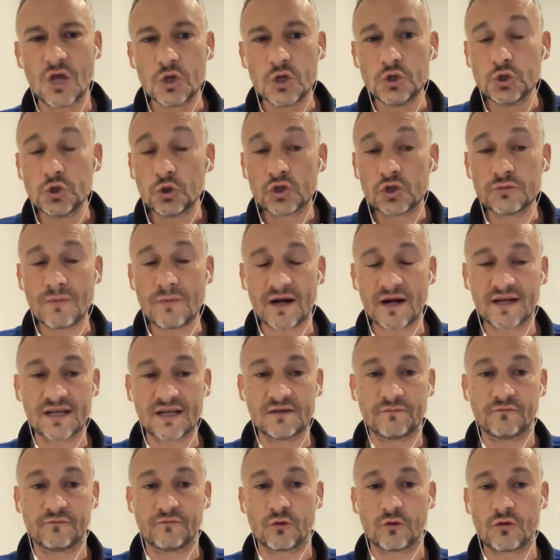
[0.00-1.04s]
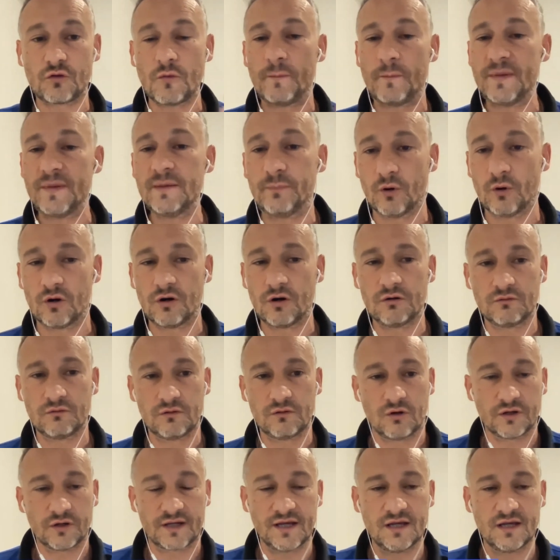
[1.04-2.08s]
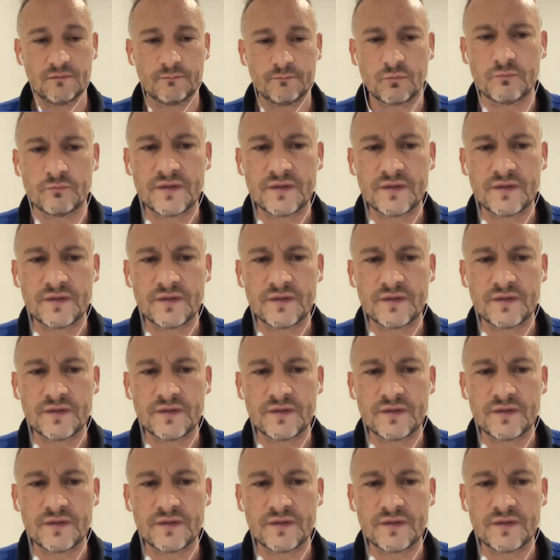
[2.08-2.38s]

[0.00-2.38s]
huge market for the people, okay?